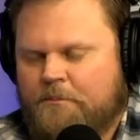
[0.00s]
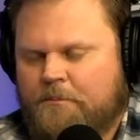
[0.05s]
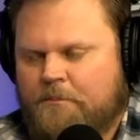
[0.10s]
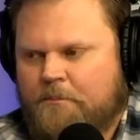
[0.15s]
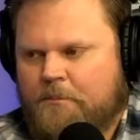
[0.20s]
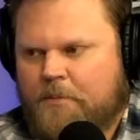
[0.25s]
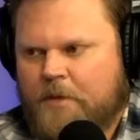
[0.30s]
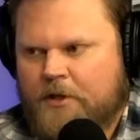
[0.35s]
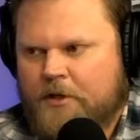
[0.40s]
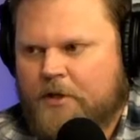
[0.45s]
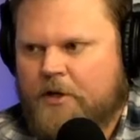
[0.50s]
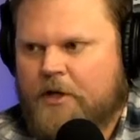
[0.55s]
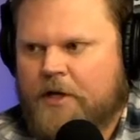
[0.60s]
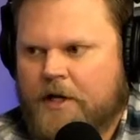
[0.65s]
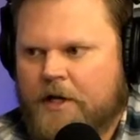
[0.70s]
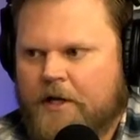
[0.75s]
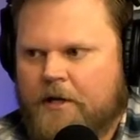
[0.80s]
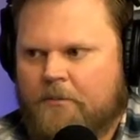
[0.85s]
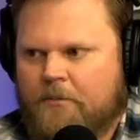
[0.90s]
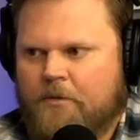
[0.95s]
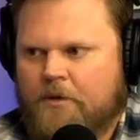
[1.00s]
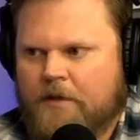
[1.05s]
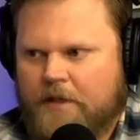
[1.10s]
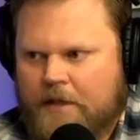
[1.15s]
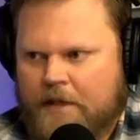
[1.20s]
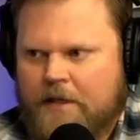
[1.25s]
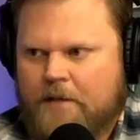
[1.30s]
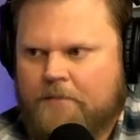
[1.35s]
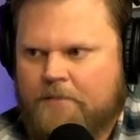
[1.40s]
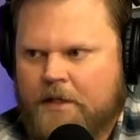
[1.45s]
but you're going to end up really
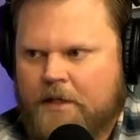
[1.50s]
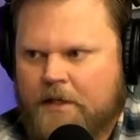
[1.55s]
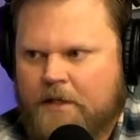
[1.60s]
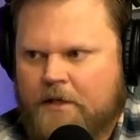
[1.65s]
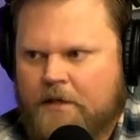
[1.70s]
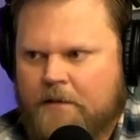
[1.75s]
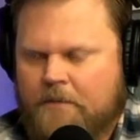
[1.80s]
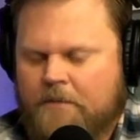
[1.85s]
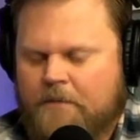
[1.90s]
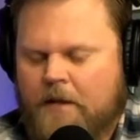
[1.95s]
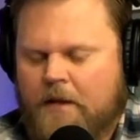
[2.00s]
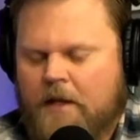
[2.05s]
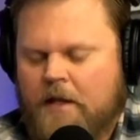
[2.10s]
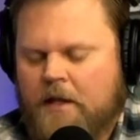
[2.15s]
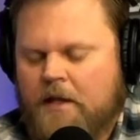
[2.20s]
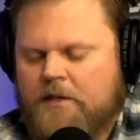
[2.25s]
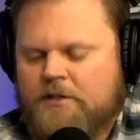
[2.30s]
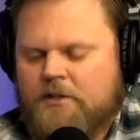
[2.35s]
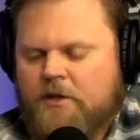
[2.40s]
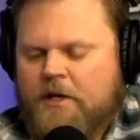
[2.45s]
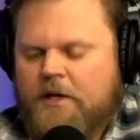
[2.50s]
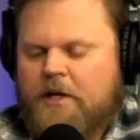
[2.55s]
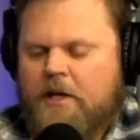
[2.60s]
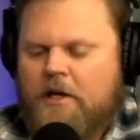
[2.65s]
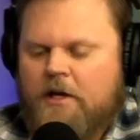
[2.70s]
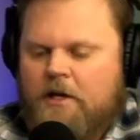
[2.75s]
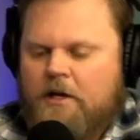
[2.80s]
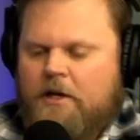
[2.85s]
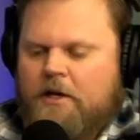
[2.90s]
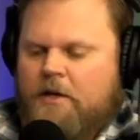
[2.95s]
empty. Mm-hmm. So he
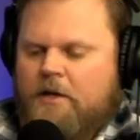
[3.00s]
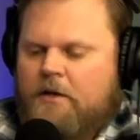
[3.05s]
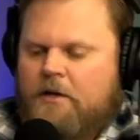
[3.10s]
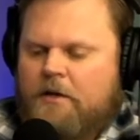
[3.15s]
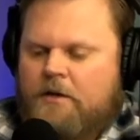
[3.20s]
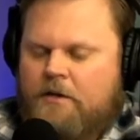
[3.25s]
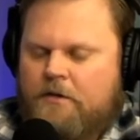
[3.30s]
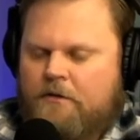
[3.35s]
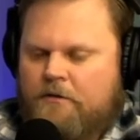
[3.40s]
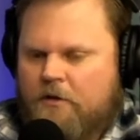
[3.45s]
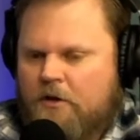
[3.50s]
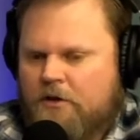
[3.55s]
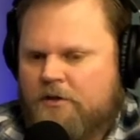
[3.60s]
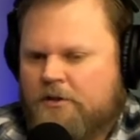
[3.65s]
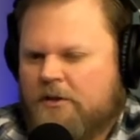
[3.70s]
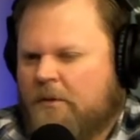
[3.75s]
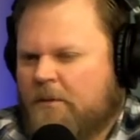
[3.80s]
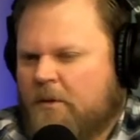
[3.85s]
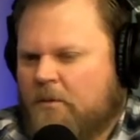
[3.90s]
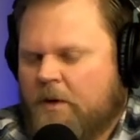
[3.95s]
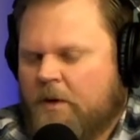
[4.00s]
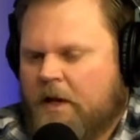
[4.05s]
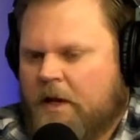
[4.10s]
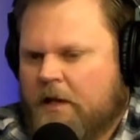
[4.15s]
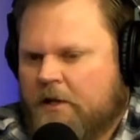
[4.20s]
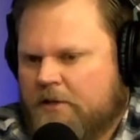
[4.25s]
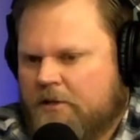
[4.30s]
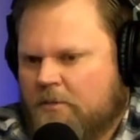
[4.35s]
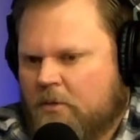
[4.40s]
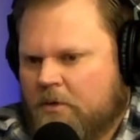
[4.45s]
got the first sermon we kind of
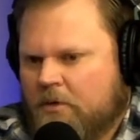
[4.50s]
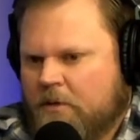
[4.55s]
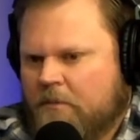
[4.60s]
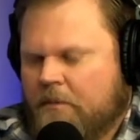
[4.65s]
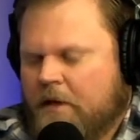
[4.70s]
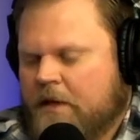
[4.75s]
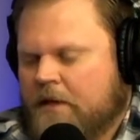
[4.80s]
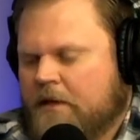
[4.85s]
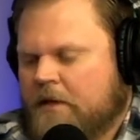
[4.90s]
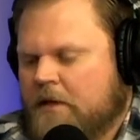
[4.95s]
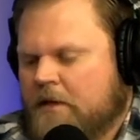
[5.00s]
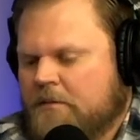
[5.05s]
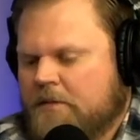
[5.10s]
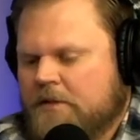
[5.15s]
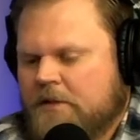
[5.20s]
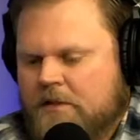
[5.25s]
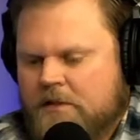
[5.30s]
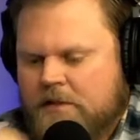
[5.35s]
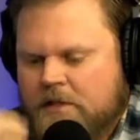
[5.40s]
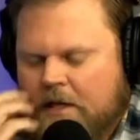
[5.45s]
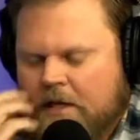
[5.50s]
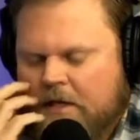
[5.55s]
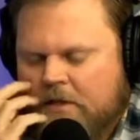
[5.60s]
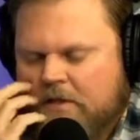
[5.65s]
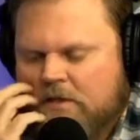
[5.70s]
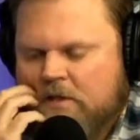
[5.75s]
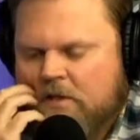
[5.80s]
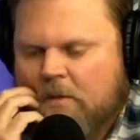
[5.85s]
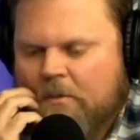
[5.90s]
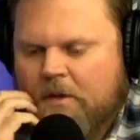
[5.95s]
explored the main themes. Second
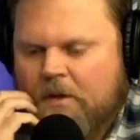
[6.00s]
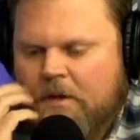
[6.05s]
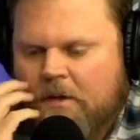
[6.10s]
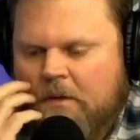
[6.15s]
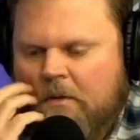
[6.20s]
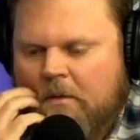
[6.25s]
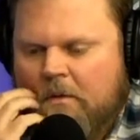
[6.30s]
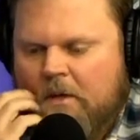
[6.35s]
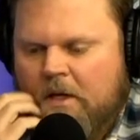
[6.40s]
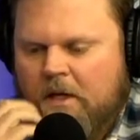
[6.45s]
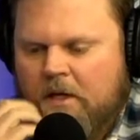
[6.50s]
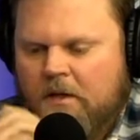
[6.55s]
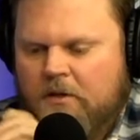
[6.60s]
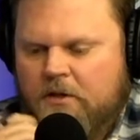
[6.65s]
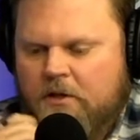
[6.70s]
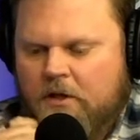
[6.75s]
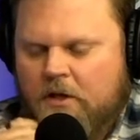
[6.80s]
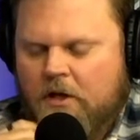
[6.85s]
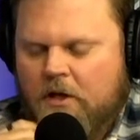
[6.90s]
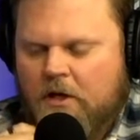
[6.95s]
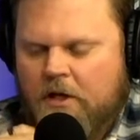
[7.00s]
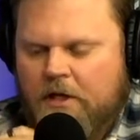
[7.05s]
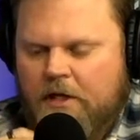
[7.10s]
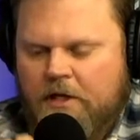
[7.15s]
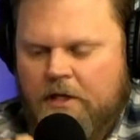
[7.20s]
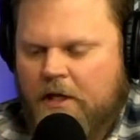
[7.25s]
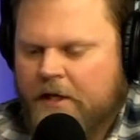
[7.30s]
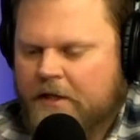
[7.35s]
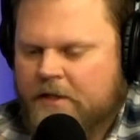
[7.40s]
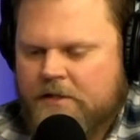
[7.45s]
sermon, he took he
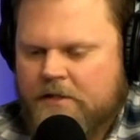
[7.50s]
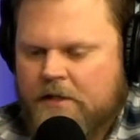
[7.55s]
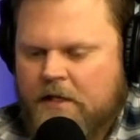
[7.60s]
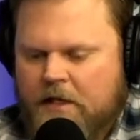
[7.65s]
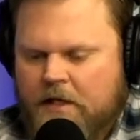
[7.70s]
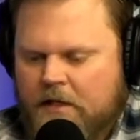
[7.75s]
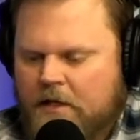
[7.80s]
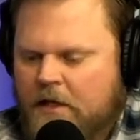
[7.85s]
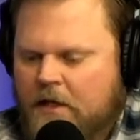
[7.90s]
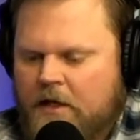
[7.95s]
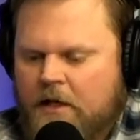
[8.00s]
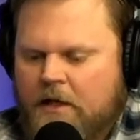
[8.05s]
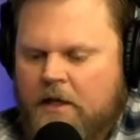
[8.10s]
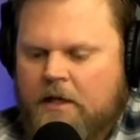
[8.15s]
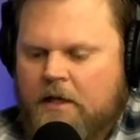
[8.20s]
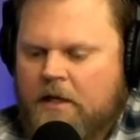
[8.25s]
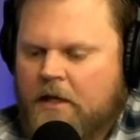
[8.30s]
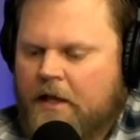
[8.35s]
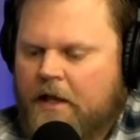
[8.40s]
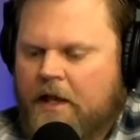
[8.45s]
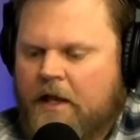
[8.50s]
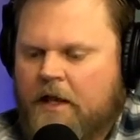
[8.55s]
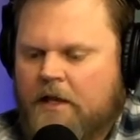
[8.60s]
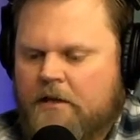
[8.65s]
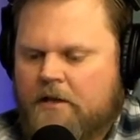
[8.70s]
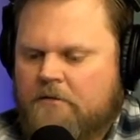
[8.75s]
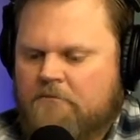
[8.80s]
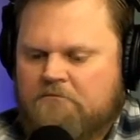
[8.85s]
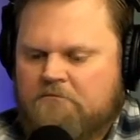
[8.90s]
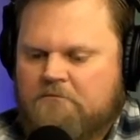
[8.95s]
like said, like, hey,
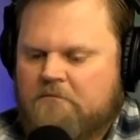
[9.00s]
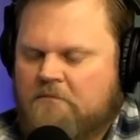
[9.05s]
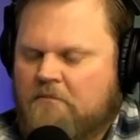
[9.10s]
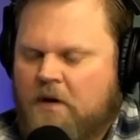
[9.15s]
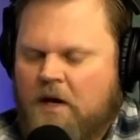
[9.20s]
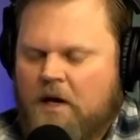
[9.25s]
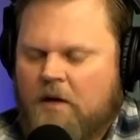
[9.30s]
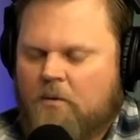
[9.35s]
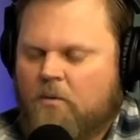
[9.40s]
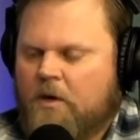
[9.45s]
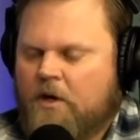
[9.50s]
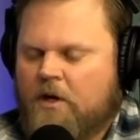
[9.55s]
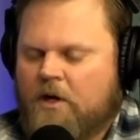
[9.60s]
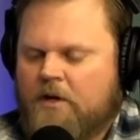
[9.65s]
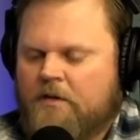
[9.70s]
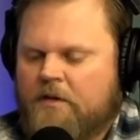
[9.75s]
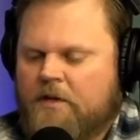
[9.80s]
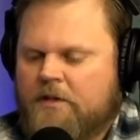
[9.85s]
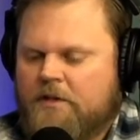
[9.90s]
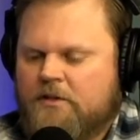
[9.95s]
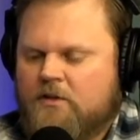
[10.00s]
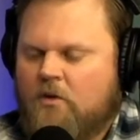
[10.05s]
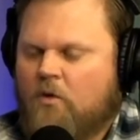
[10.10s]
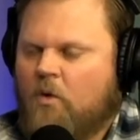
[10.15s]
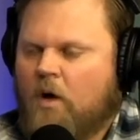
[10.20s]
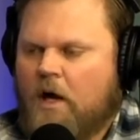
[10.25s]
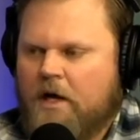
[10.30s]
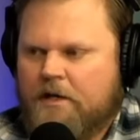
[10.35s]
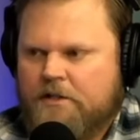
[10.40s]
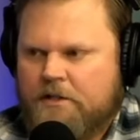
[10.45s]
I went on this
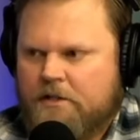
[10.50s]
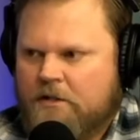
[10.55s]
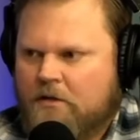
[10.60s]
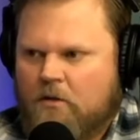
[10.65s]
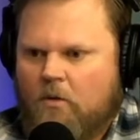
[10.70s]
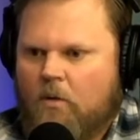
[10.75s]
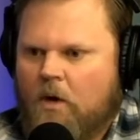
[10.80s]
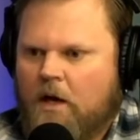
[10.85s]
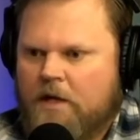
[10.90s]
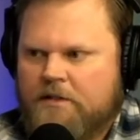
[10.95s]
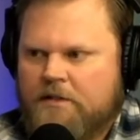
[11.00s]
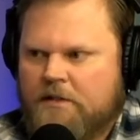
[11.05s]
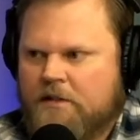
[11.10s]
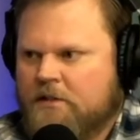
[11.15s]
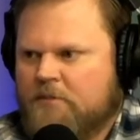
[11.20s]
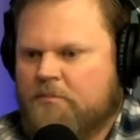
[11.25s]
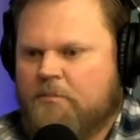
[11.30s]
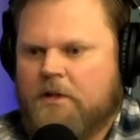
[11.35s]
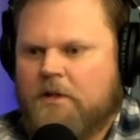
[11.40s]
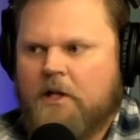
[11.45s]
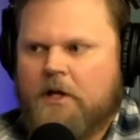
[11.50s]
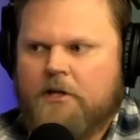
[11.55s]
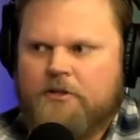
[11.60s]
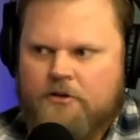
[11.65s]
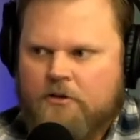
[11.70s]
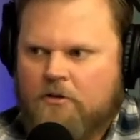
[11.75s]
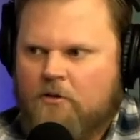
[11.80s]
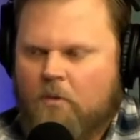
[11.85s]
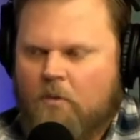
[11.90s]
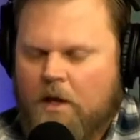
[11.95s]
quest, quest, this
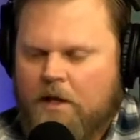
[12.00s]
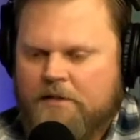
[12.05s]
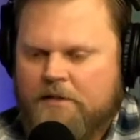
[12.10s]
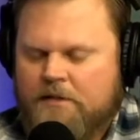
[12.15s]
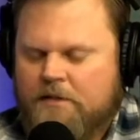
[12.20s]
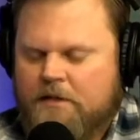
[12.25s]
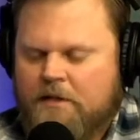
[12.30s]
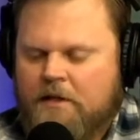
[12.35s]
pleasure quest,